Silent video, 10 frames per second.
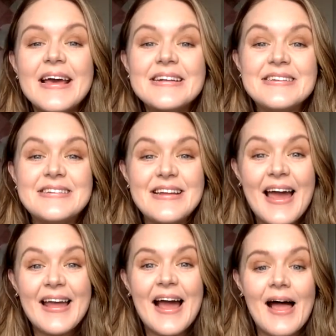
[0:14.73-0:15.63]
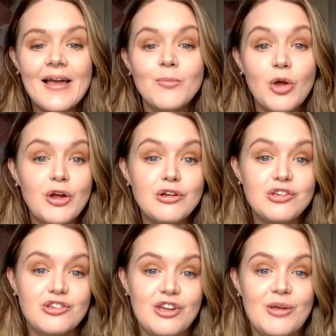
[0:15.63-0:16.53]
Today I'm going
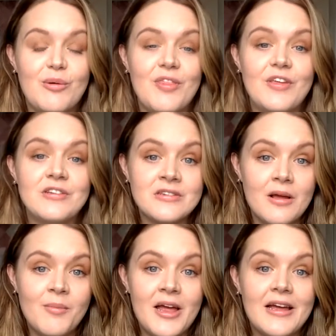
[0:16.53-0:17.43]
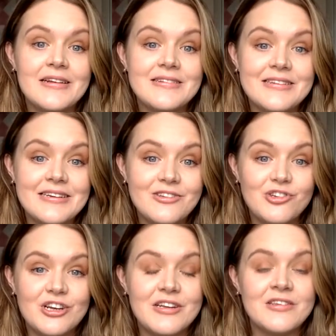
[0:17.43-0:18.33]
to do the Summer
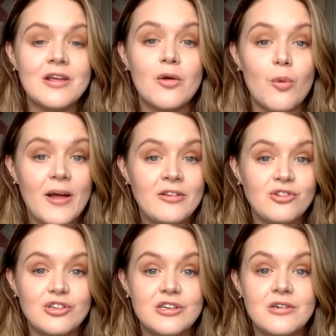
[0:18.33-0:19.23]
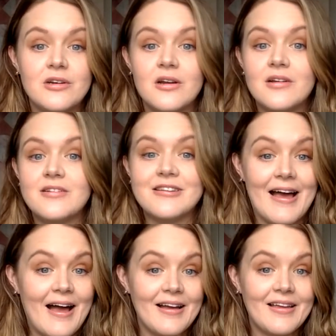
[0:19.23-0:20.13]
Teachers Question
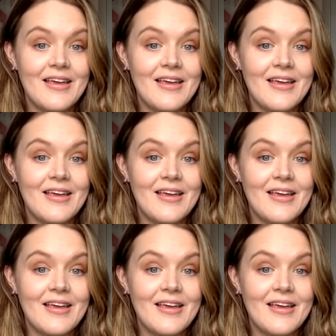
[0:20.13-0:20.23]
Tag.